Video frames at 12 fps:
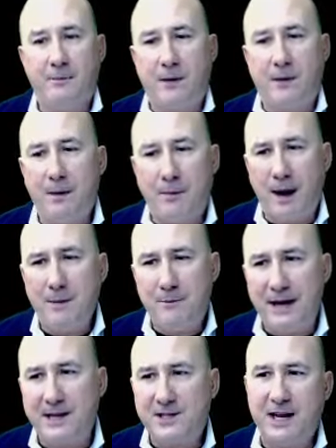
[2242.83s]
My
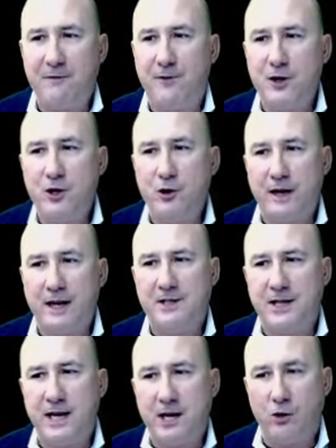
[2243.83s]
biggest thing for you is
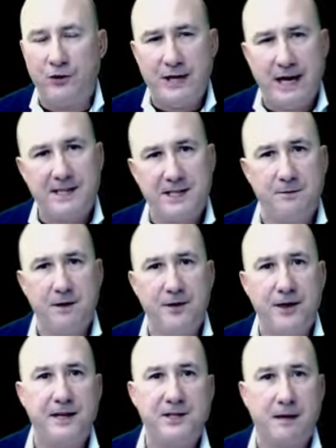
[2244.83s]
that you'll take some of the
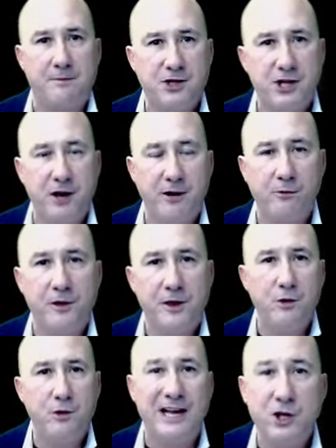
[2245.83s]
things that I'm sharing with
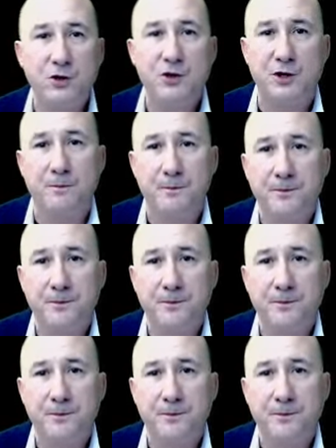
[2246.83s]
you and use them